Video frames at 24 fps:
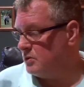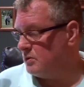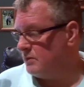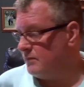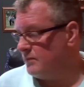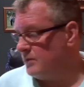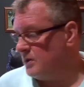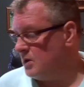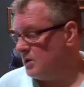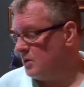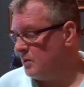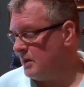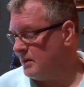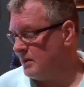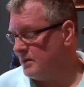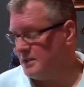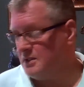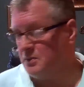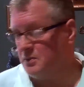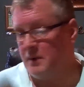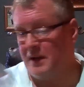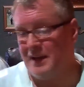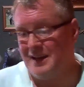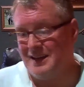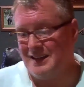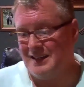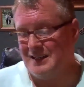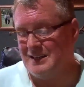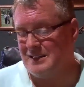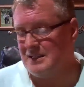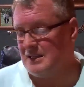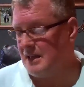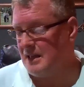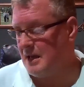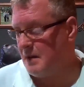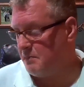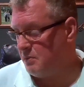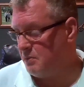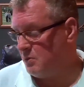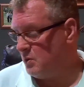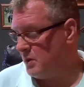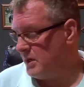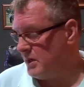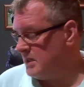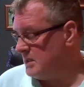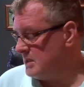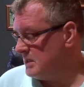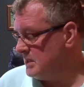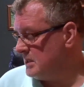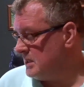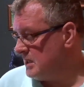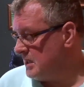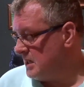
a video on this when I get to that point.